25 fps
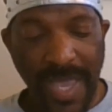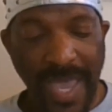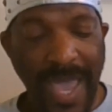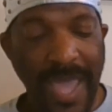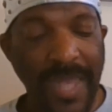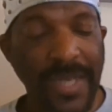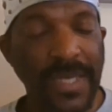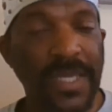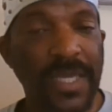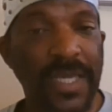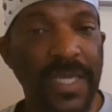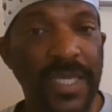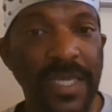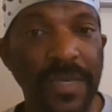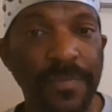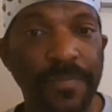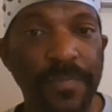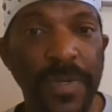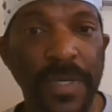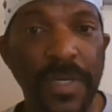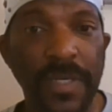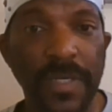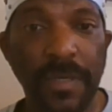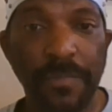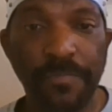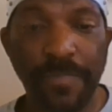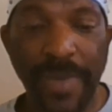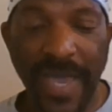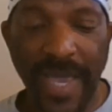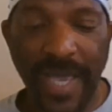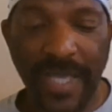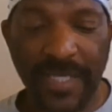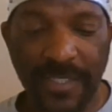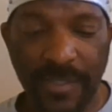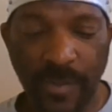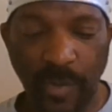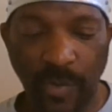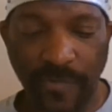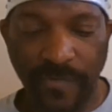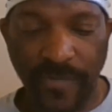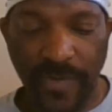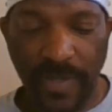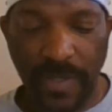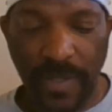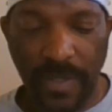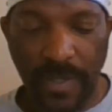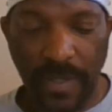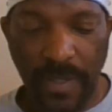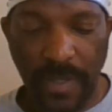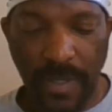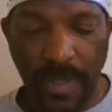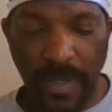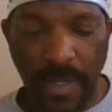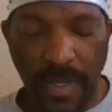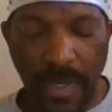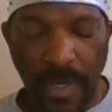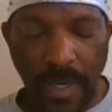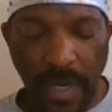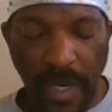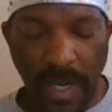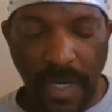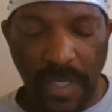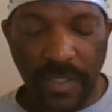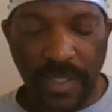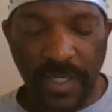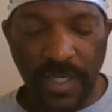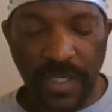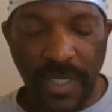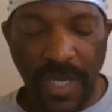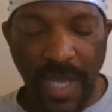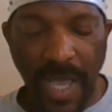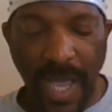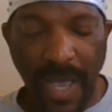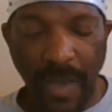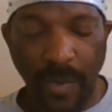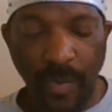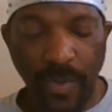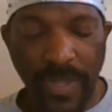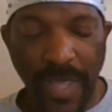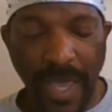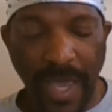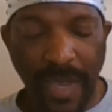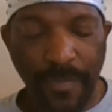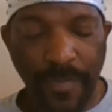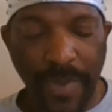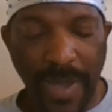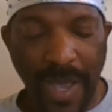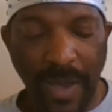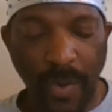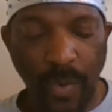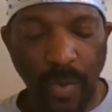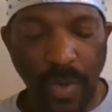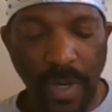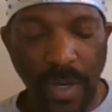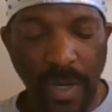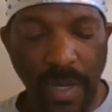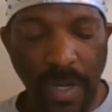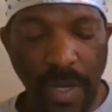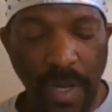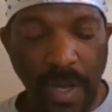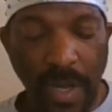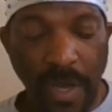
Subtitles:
and keep the Passover unto Yahweh thy power.